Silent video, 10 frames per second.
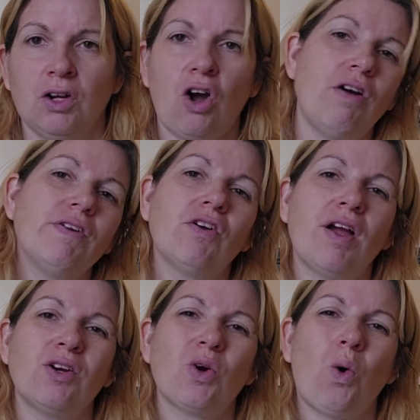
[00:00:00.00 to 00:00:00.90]
coffee
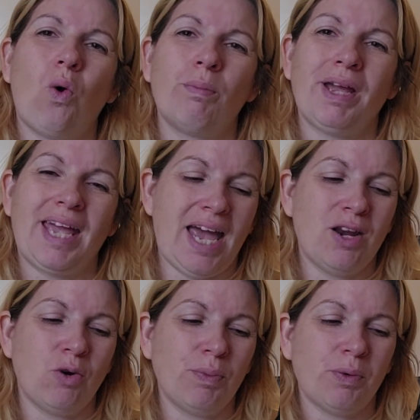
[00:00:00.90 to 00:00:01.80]
grinder or my
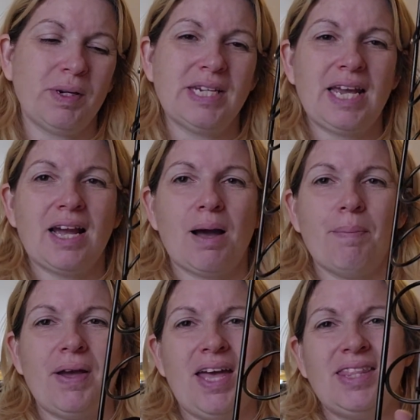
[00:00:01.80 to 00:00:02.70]
can opener would take
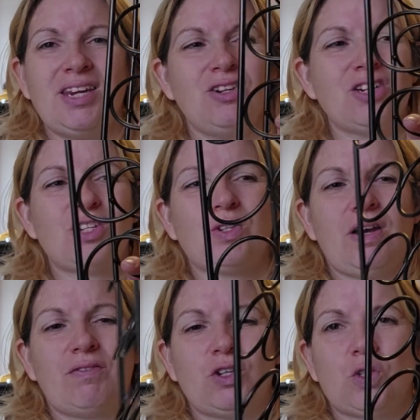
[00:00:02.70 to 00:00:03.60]
up, and then you just
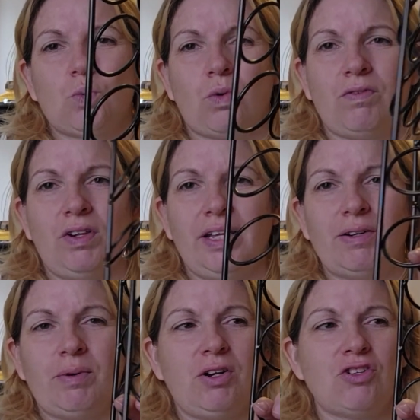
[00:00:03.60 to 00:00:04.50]
have to swivel it
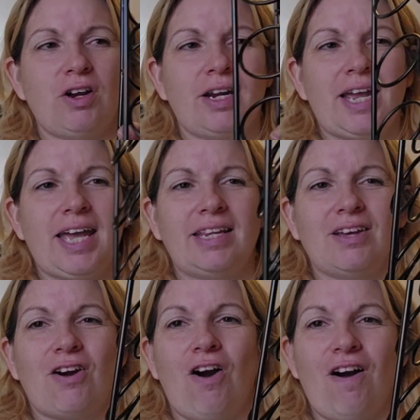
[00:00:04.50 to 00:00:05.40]
when you're trying to get
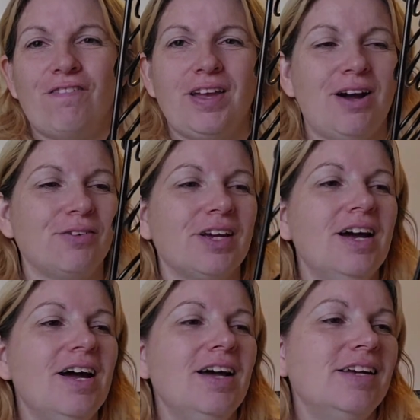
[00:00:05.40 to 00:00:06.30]
a coffee out.
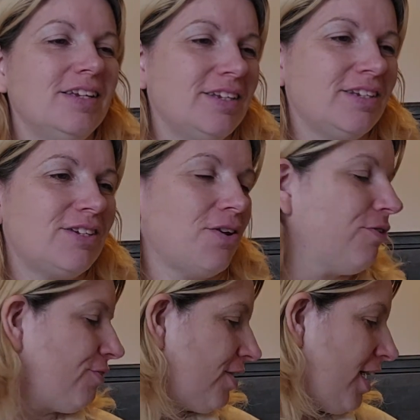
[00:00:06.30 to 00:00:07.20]
So
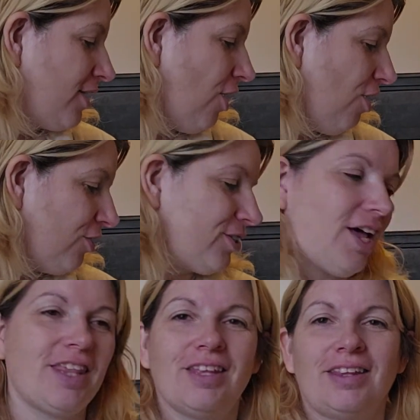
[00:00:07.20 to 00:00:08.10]
for $9,
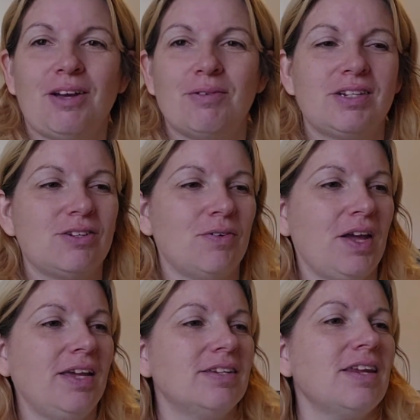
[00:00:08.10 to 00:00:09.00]
I thought that was so
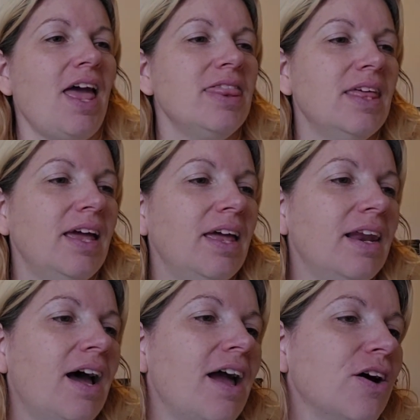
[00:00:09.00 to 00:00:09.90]
nice. And
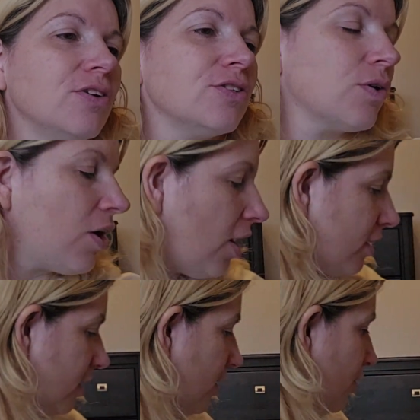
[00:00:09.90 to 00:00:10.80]
then I also got
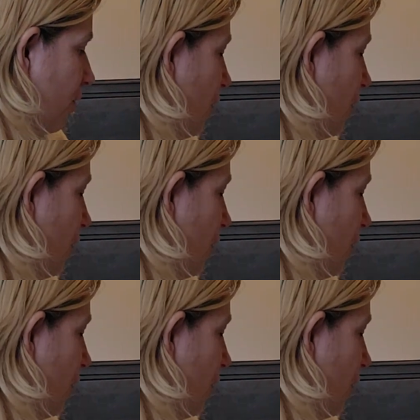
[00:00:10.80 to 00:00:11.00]
another